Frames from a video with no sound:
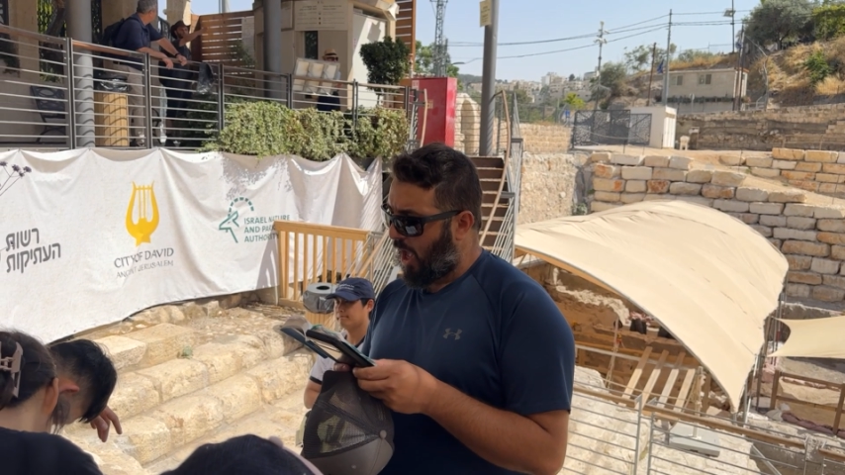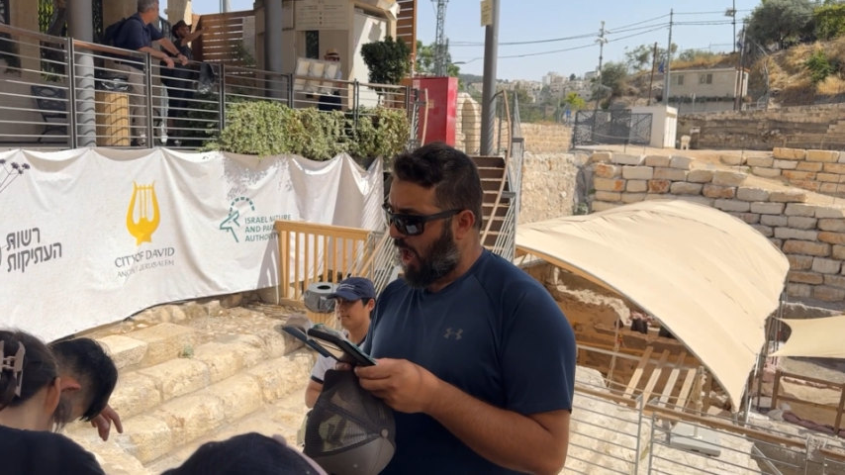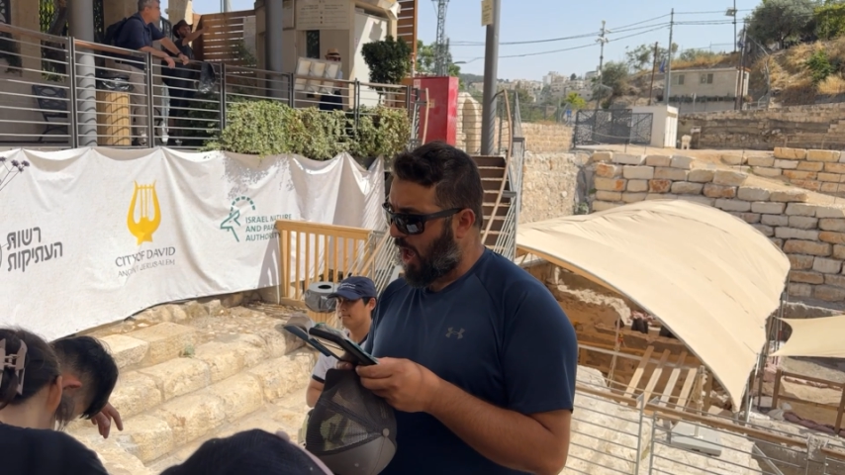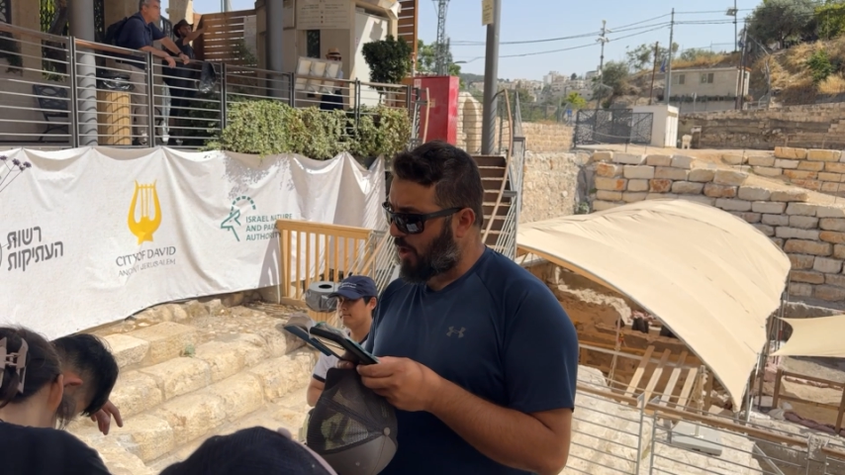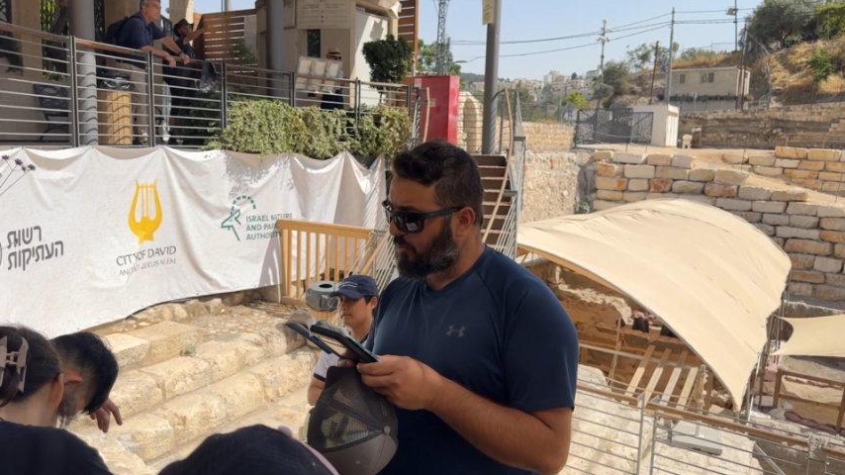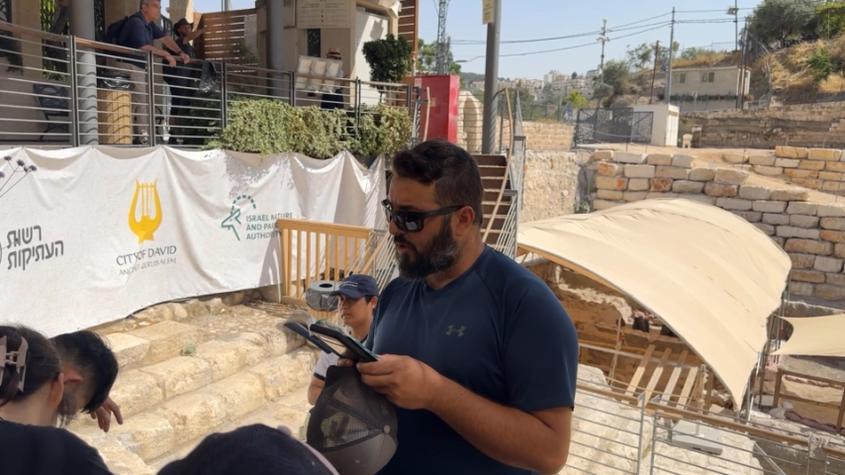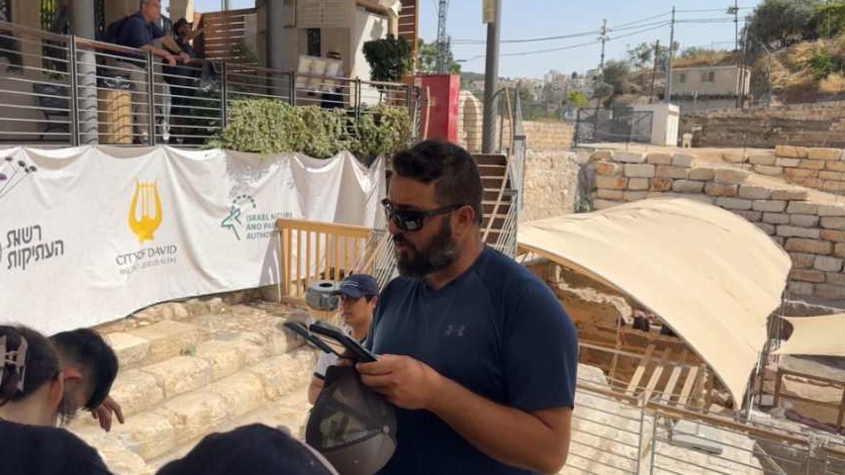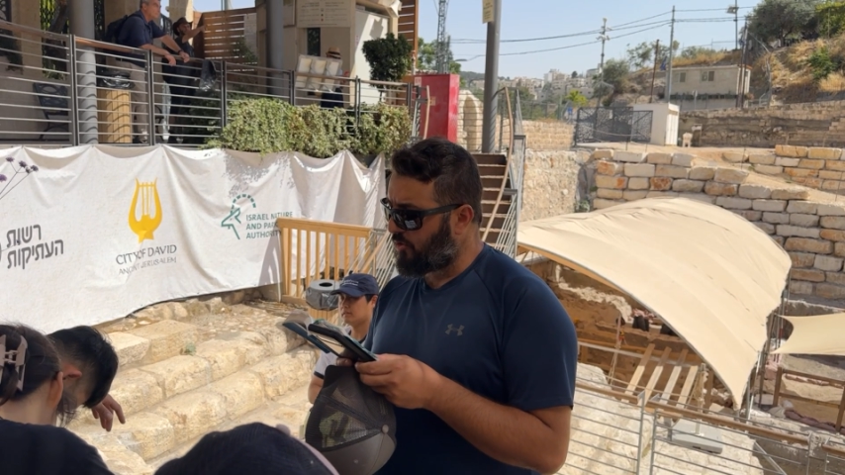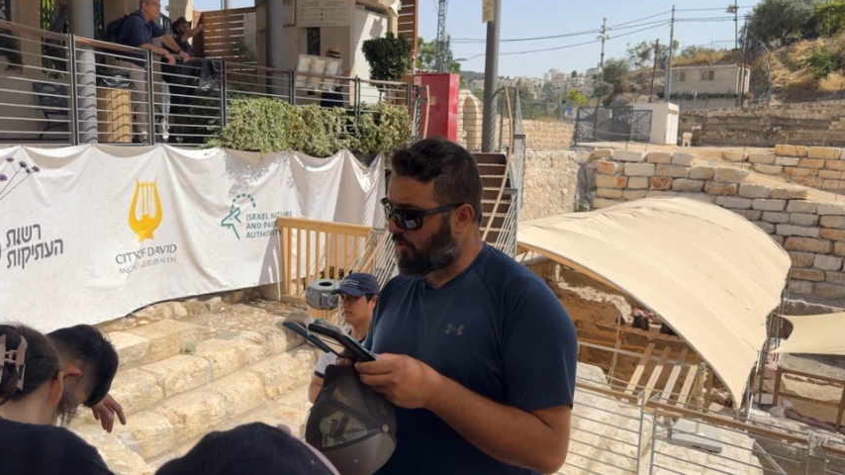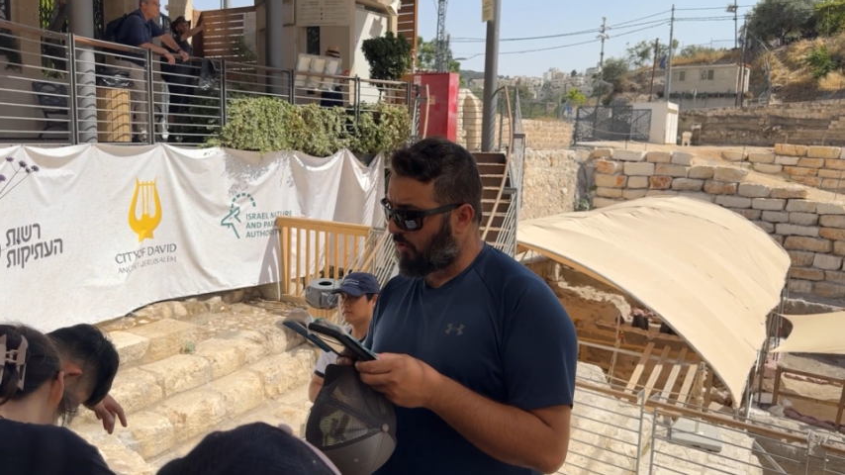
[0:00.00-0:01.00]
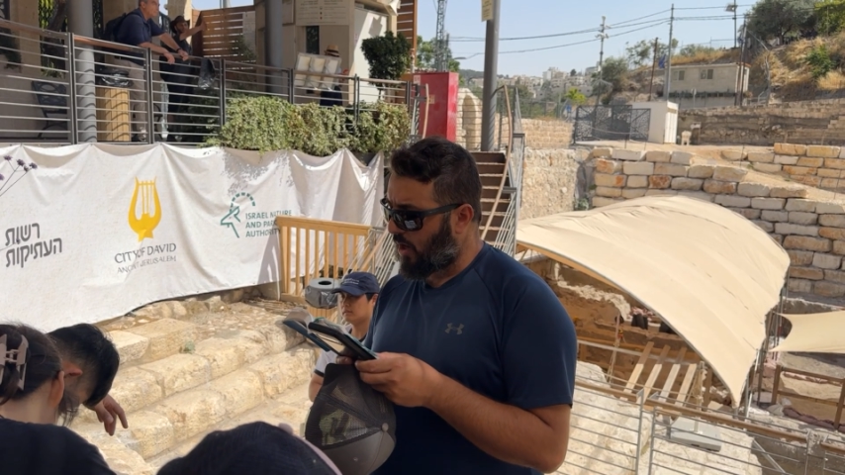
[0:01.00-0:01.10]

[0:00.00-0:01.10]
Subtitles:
How then your